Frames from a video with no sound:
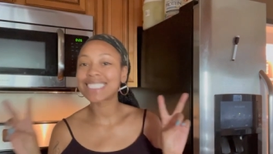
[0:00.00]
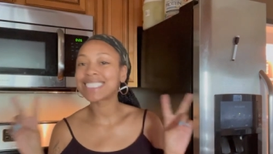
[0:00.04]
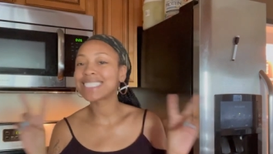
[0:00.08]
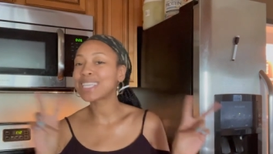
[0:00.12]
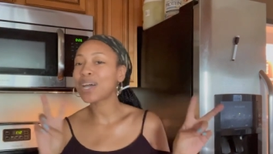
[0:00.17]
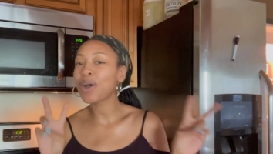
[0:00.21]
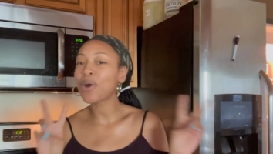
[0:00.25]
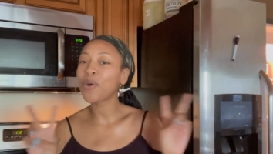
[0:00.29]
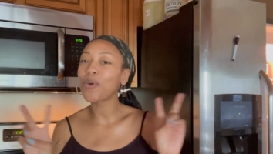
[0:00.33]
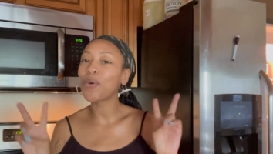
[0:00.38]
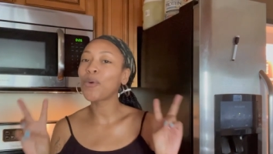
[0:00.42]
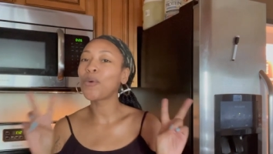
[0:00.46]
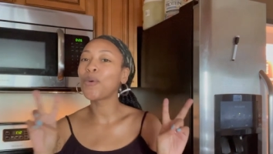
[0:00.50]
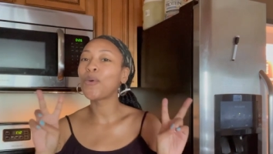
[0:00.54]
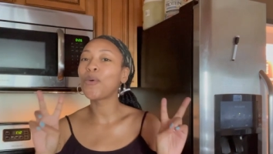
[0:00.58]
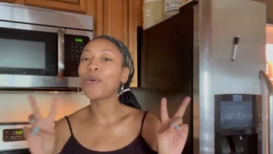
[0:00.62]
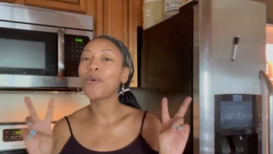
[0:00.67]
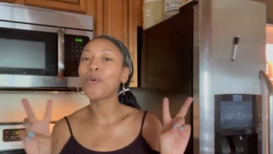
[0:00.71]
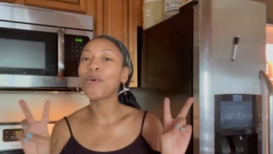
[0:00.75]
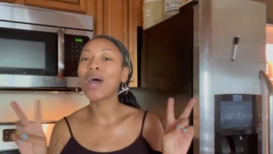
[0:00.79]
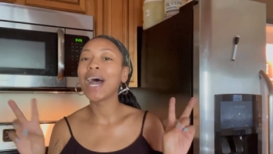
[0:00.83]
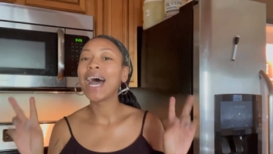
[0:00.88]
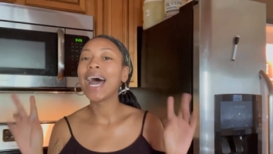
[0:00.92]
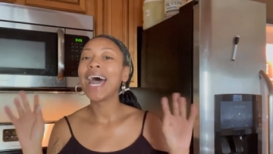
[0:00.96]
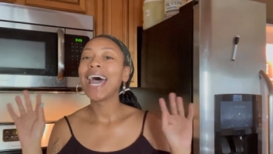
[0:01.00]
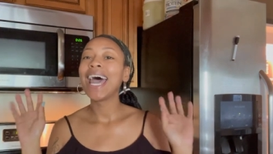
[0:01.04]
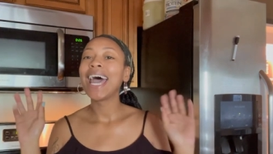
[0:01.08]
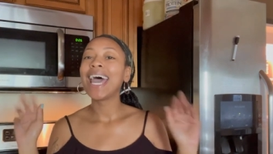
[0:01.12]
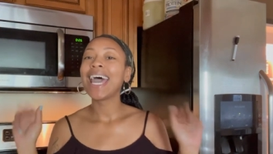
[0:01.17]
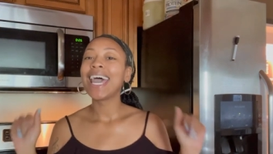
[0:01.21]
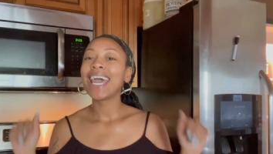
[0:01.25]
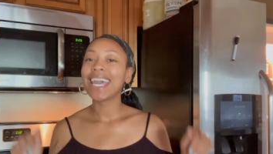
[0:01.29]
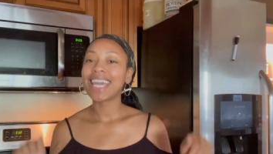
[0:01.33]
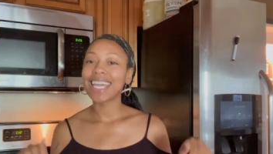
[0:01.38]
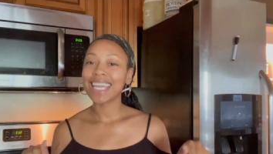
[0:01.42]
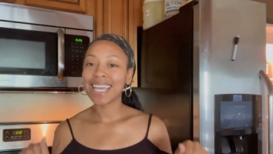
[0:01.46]
So
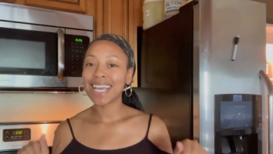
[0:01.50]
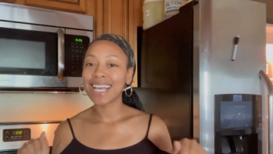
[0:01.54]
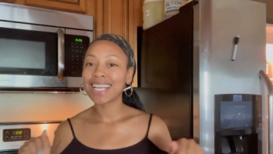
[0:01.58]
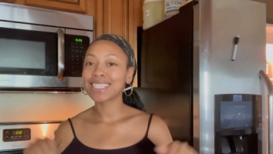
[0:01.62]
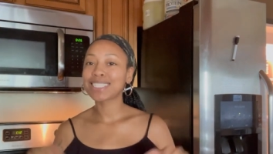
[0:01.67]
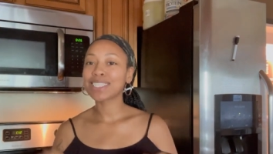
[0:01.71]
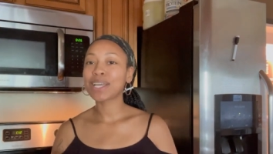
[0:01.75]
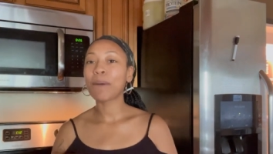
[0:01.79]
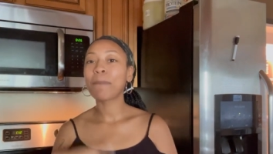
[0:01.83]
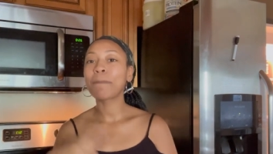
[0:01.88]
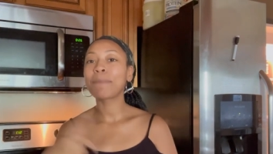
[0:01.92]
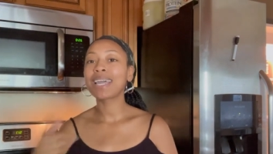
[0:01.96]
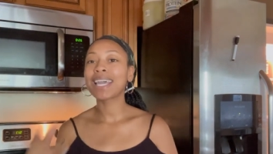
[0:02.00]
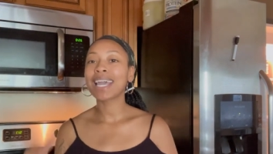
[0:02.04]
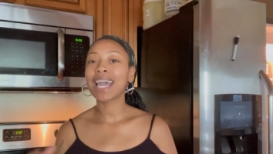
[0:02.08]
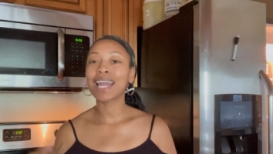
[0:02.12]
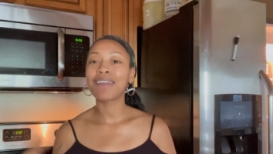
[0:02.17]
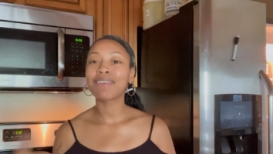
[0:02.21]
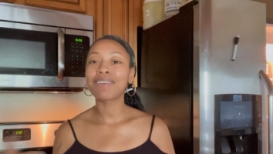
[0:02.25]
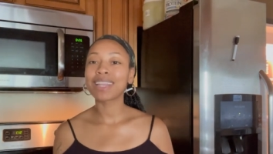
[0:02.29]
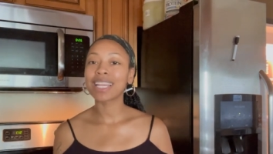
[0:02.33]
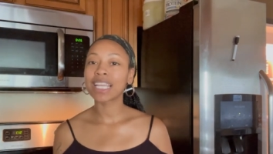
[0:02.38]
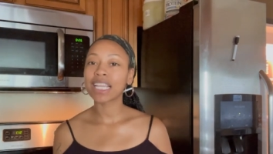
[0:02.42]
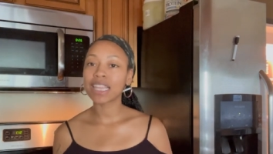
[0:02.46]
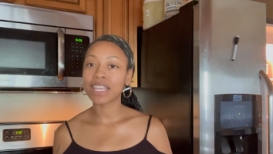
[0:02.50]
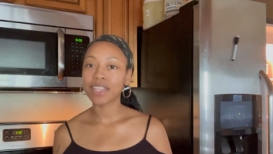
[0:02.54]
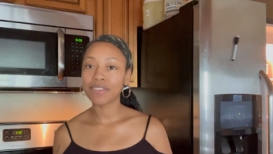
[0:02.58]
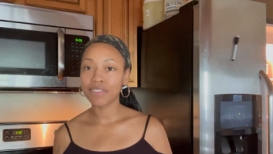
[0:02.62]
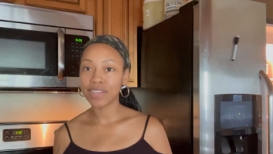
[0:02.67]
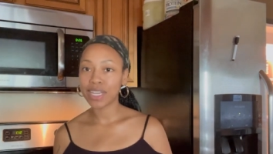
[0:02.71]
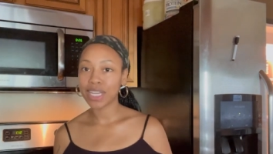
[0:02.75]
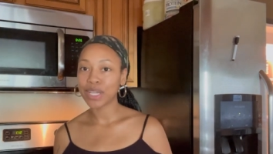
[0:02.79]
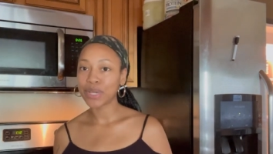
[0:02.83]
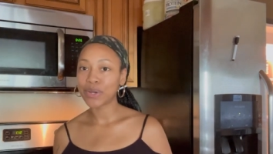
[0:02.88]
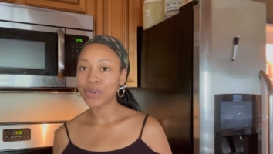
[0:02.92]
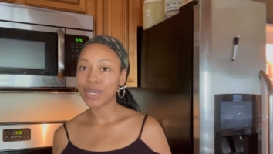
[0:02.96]
yeah, it's gonna be kind of a lengthy
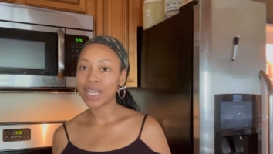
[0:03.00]
video,